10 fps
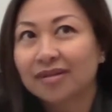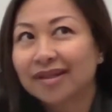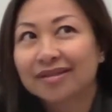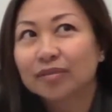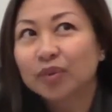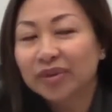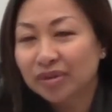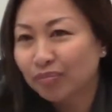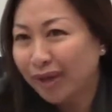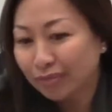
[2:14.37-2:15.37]
as simple
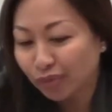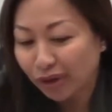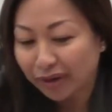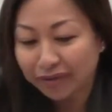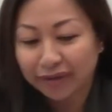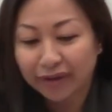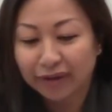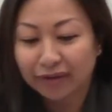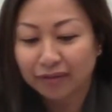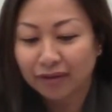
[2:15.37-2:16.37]
as bad breath
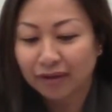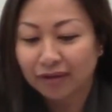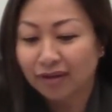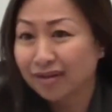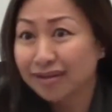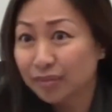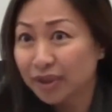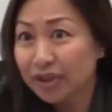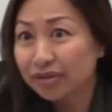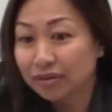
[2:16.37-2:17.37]
and
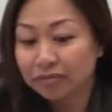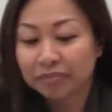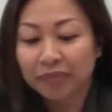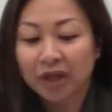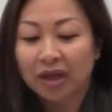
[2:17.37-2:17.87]
constipation,